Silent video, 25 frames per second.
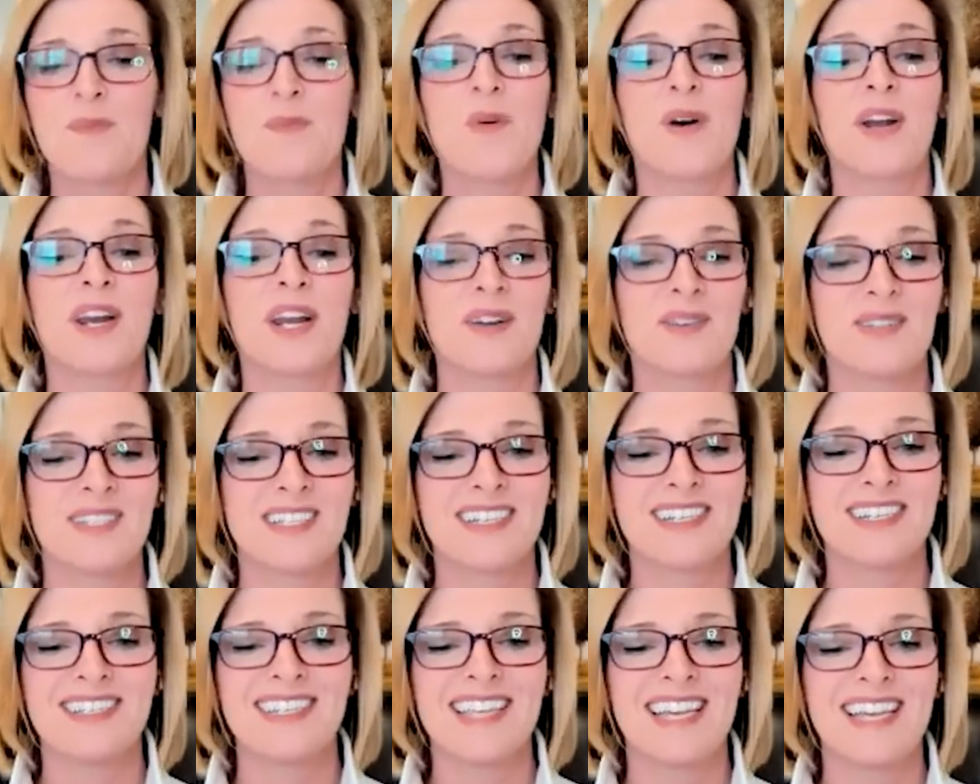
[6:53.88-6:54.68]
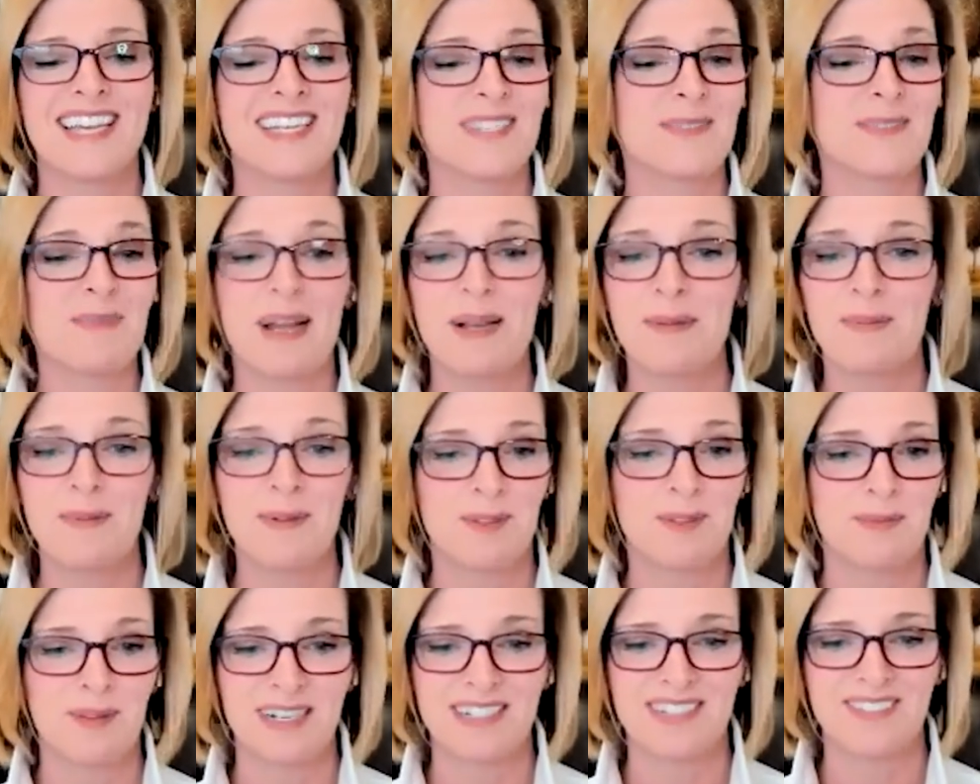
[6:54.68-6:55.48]
what I was going to say is
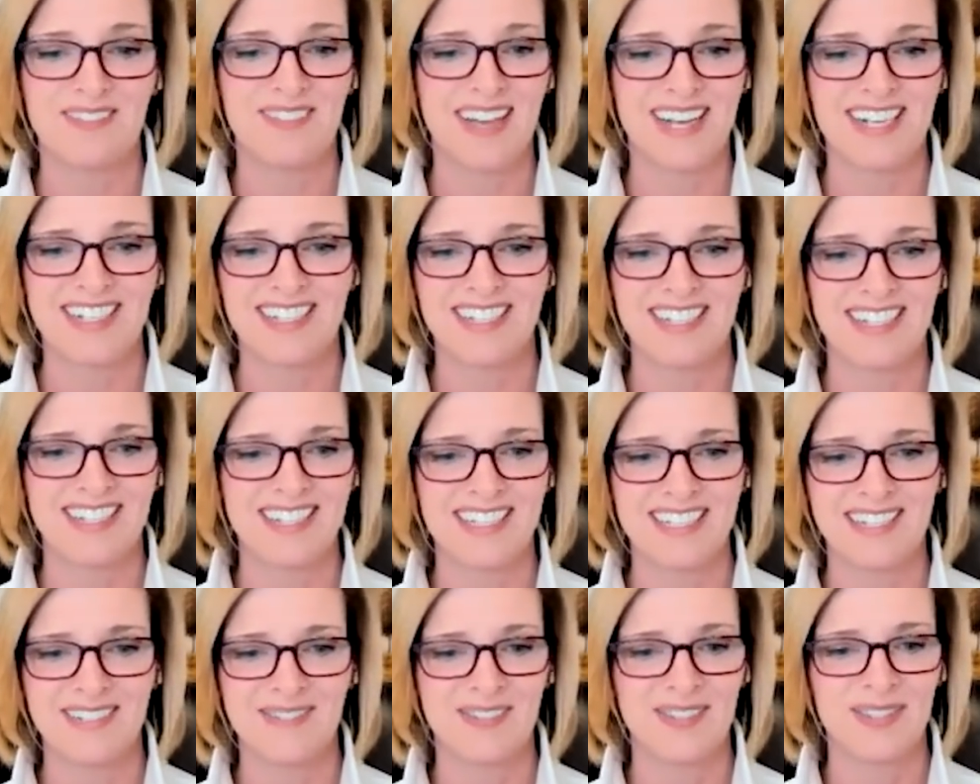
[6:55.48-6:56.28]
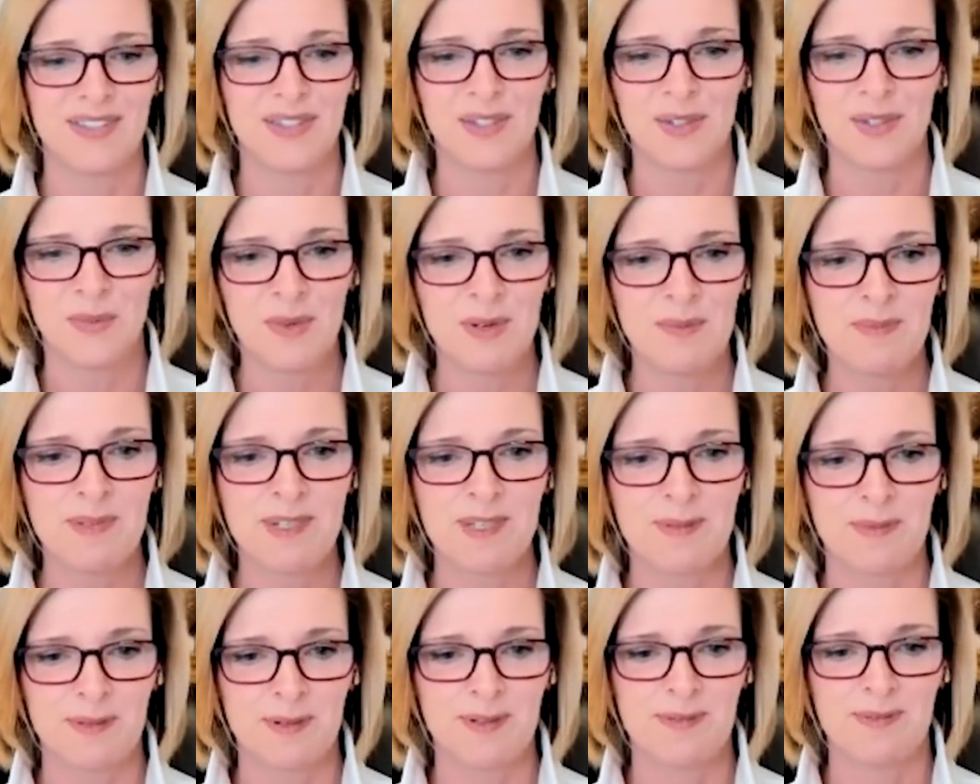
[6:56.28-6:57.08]
my perspective actually isn't even the
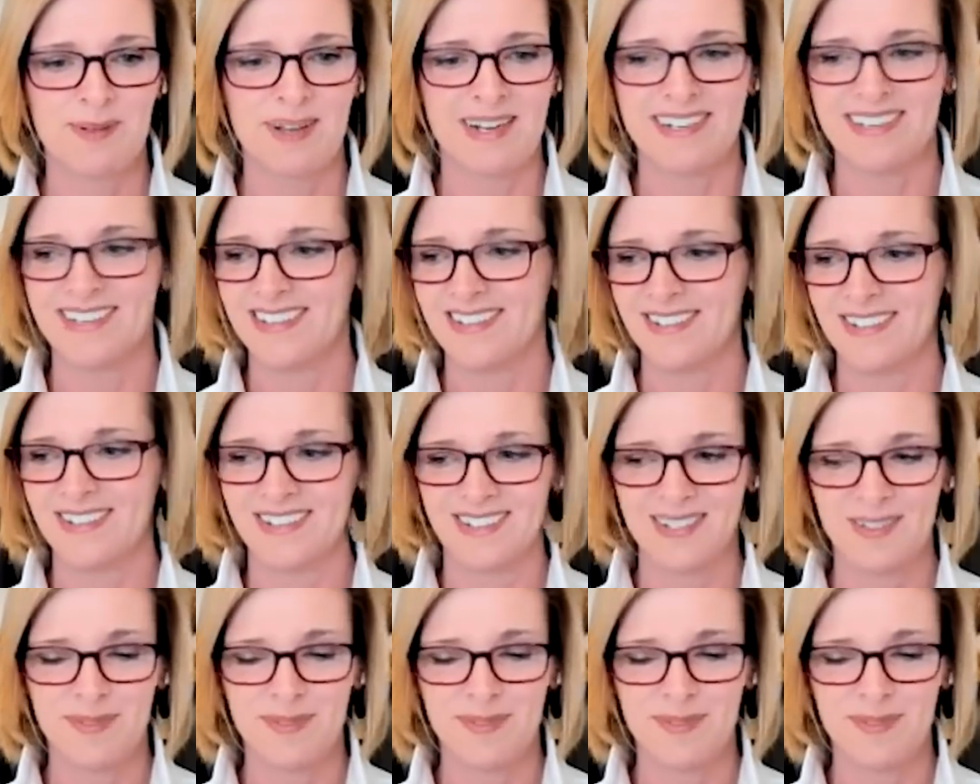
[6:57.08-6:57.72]
woman's perspective.